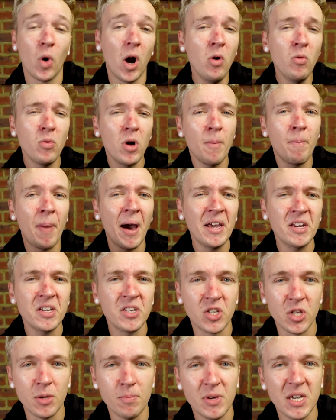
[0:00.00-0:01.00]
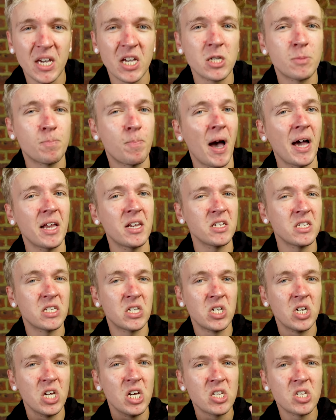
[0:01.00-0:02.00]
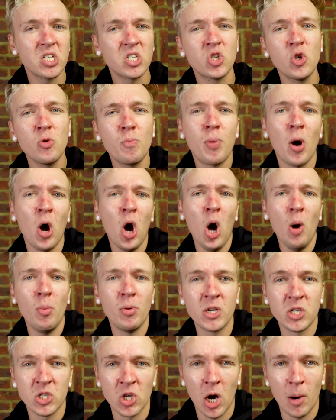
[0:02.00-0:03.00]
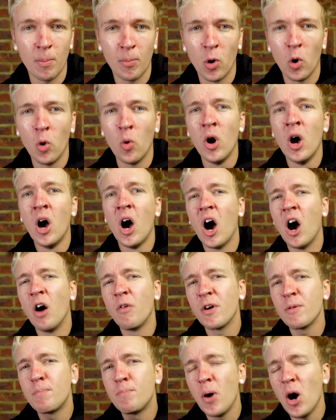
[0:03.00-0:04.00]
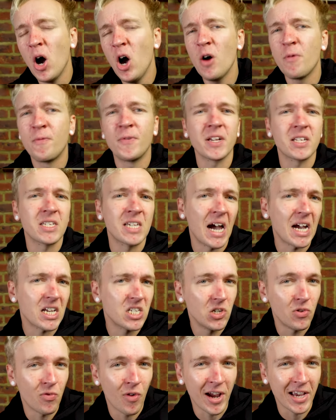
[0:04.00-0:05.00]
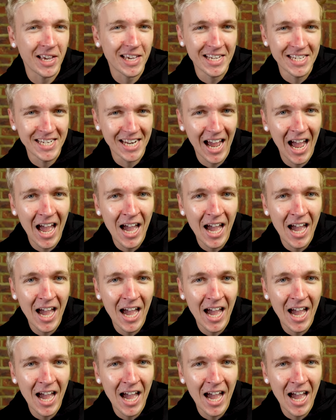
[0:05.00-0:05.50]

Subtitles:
Well, at Paddington, because Paddington is a superb example of a perfect taxi rank in